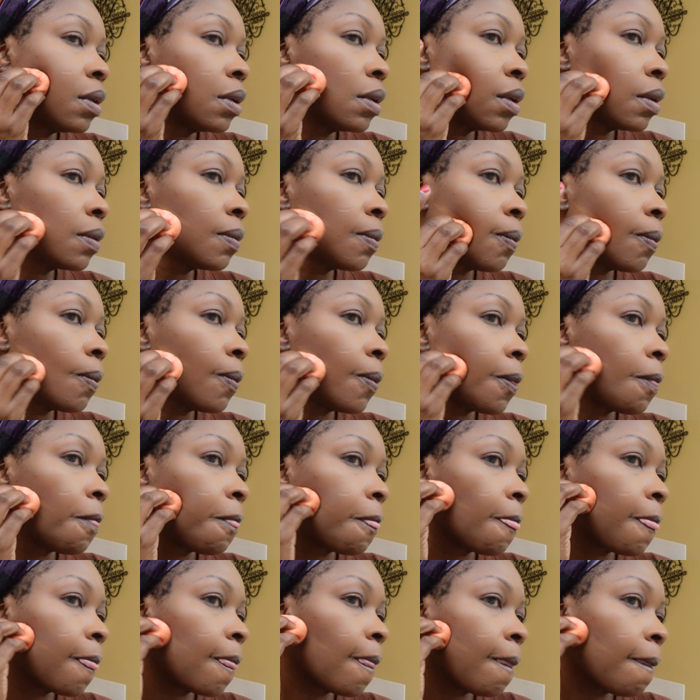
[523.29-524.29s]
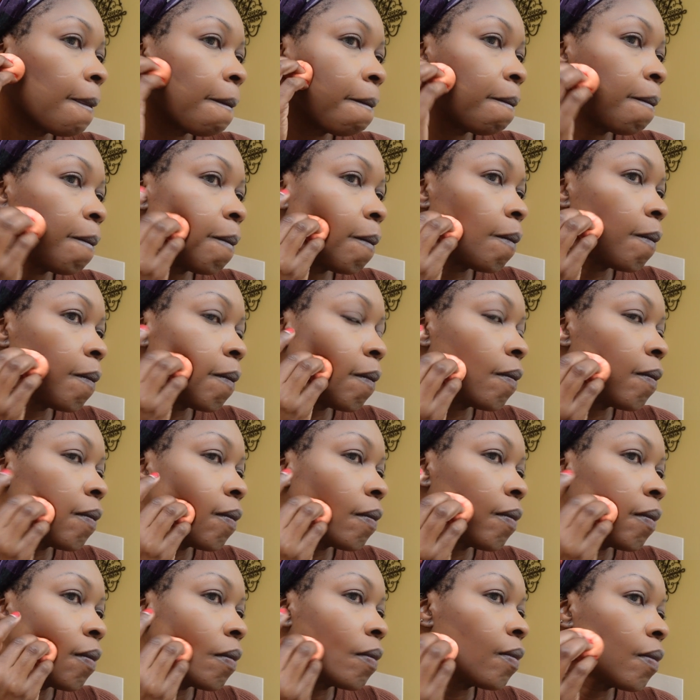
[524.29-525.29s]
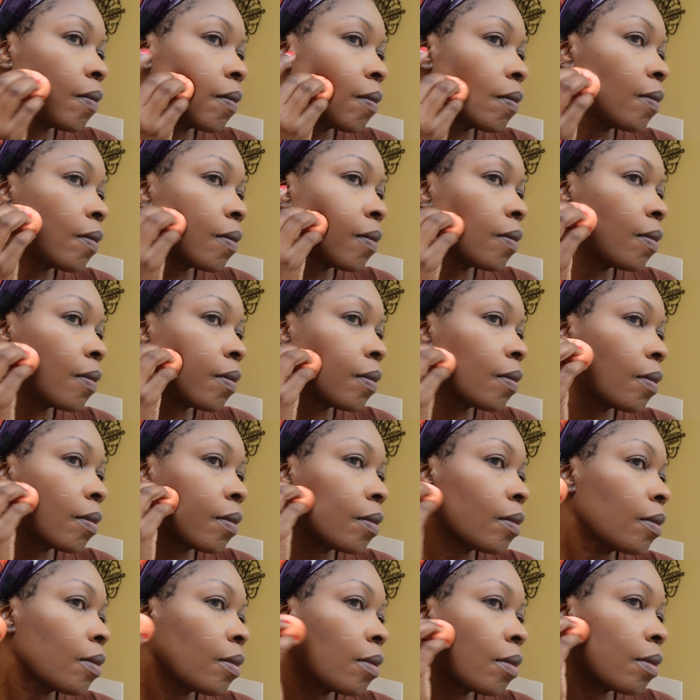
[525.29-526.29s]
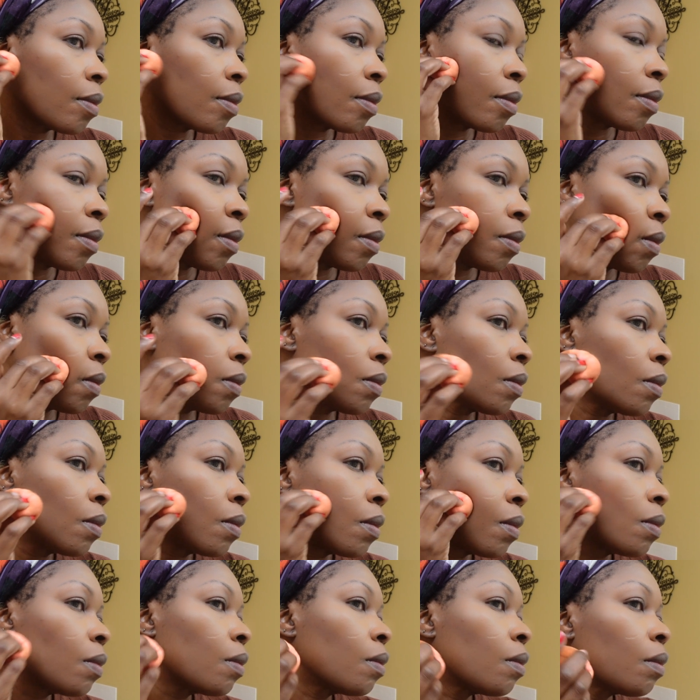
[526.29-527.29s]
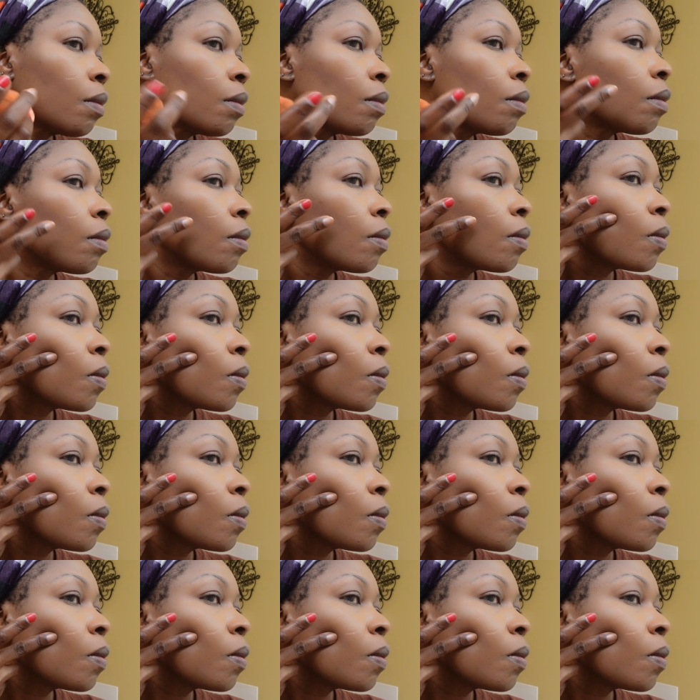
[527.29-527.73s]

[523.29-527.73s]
(no one is talking)